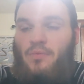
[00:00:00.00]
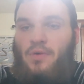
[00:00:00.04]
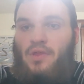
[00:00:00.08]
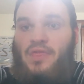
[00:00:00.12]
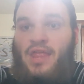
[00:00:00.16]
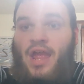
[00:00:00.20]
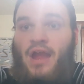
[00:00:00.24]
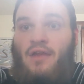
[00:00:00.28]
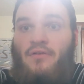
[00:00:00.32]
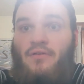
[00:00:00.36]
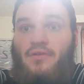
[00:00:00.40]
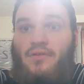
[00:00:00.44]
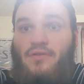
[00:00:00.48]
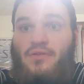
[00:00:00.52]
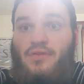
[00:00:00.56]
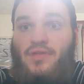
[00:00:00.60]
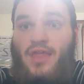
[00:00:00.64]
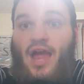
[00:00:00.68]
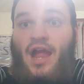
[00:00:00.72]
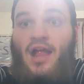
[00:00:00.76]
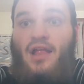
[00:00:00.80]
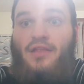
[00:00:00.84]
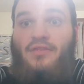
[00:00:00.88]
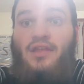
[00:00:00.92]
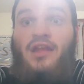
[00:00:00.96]
but
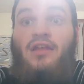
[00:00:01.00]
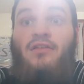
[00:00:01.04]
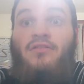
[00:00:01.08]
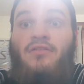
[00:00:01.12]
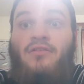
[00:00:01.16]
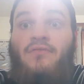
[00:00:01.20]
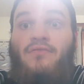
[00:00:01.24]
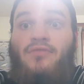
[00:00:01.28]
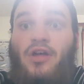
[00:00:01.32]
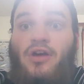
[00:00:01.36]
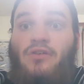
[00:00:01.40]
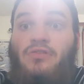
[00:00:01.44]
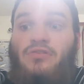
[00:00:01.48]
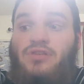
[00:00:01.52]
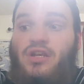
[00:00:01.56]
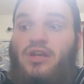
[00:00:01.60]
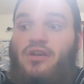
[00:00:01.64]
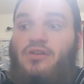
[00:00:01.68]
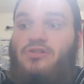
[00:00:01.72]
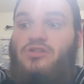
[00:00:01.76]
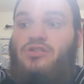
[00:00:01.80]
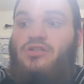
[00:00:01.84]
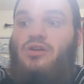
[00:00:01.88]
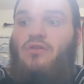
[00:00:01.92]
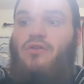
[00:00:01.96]
neither of those
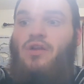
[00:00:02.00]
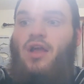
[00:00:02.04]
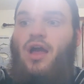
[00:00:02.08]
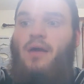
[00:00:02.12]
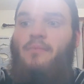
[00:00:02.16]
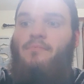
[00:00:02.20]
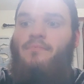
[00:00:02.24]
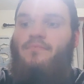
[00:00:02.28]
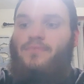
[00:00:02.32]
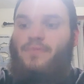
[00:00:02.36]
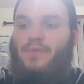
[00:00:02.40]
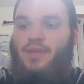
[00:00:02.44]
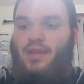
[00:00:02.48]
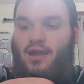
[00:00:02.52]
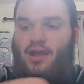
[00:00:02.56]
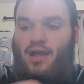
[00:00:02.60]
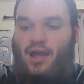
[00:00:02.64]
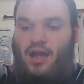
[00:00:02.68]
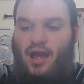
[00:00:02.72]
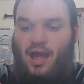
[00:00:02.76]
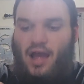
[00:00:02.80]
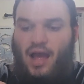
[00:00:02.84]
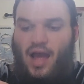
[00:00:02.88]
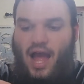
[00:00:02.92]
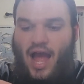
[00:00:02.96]
figures showed up.
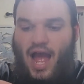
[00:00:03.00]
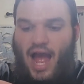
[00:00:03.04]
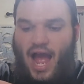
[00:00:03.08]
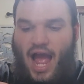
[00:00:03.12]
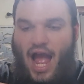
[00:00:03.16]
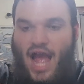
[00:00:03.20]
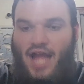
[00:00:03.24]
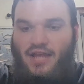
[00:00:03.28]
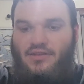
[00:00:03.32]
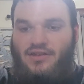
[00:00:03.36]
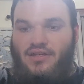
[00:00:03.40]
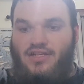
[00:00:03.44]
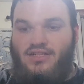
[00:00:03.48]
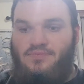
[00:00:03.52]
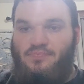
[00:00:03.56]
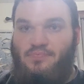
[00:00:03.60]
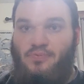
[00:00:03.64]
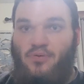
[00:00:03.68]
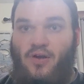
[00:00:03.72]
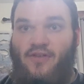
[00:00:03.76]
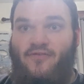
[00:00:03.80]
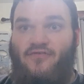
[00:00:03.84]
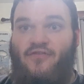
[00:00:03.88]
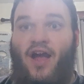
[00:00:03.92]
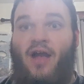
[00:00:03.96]
At this
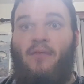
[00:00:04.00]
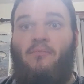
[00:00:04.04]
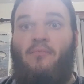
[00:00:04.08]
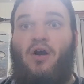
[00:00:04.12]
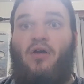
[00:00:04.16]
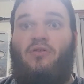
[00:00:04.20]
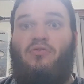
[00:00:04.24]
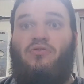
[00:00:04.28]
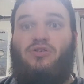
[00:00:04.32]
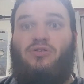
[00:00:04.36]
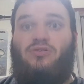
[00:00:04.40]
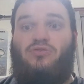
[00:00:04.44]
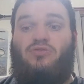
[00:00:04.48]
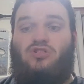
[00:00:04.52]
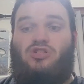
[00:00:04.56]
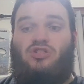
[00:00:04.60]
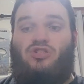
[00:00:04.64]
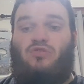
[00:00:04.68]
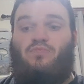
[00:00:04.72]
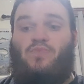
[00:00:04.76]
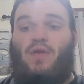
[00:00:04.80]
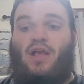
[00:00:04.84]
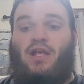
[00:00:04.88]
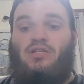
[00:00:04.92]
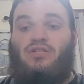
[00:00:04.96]
point, Fat Mojo's
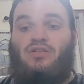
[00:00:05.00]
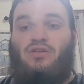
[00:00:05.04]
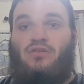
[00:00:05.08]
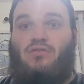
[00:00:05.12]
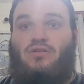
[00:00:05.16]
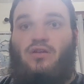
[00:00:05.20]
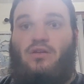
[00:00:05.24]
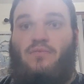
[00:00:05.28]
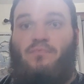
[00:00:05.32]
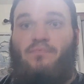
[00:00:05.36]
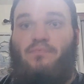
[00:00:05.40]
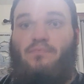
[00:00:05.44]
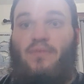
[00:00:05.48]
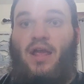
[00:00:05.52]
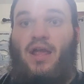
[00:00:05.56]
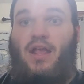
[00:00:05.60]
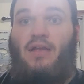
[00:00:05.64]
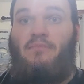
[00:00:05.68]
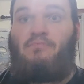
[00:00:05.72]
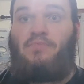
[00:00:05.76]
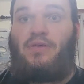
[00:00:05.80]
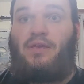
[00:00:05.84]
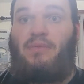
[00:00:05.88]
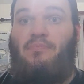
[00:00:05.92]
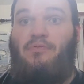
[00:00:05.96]
just basically
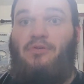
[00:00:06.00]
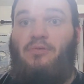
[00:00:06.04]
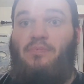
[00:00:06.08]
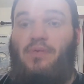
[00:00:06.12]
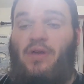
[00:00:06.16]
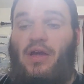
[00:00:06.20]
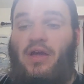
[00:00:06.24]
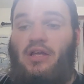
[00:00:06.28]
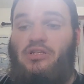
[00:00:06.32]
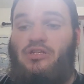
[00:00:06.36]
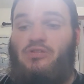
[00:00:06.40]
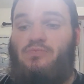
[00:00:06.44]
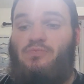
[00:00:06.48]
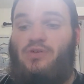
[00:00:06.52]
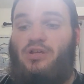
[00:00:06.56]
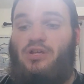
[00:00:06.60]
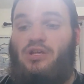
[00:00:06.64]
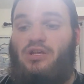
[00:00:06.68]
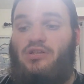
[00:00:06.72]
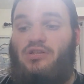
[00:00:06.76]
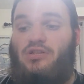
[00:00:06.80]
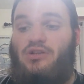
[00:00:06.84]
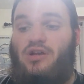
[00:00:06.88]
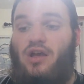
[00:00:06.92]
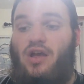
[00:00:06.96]
making people pissed
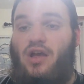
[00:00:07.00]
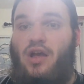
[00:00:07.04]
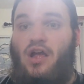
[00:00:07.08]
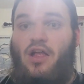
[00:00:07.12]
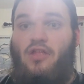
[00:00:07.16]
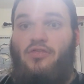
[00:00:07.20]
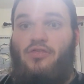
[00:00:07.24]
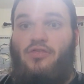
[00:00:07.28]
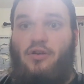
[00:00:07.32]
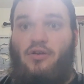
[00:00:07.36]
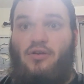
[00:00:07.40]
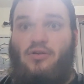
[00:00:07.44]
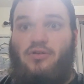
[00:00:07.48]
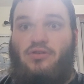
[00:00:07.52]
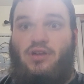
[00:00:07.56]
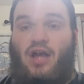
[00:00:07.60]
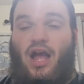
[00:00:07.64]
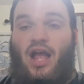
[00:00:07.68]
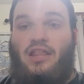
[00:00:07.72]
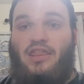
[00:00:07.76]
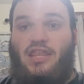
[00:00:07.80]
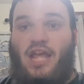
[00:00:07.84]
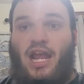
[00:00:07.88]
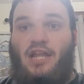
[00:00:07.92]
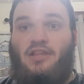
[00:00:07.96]
because
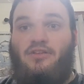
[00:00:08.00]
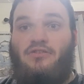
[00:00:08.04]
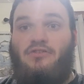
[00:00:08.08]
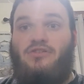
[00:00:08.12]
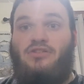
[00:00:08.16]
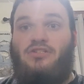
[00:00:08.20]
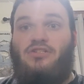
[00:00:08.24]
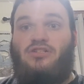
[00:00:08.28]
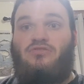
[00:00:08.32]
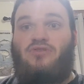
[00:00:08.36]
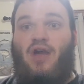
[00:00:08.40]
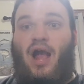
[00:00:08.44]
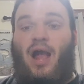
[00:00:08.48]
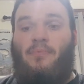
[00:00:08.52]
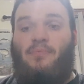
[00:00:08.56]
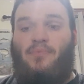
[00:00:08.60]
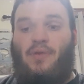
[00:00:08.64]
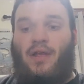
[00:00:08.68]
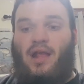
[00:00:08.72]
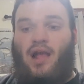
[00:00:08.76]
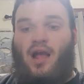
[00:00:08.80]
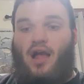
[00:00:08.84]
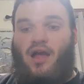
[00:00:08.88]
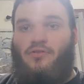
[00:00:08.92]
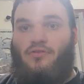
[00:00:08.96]
I think they're just
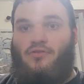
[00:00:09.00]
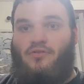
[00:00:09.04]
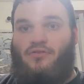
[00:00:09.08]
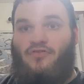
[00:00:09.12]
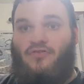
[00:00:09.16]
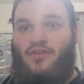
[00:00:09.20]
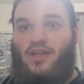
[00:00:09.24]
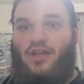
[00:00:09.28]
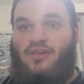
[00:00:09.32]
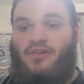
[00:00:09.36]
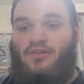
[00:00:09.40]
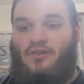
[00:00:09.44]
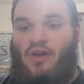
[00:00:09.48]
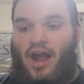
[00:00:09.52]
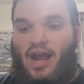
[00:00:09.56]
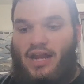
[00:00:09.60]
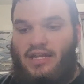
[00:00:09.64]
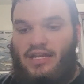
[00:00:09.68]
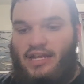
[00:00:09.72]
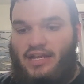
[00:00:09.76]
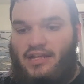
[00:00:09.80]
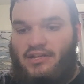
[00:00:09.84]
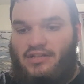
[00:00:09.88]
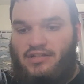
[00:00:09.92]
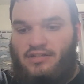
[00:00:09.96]
scrapping other figure
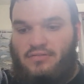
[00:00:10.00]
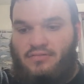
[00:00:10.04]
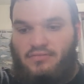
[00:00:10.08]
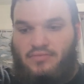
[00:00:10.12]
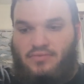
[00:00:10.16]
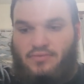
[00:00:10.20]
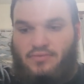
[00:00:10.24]
ideas.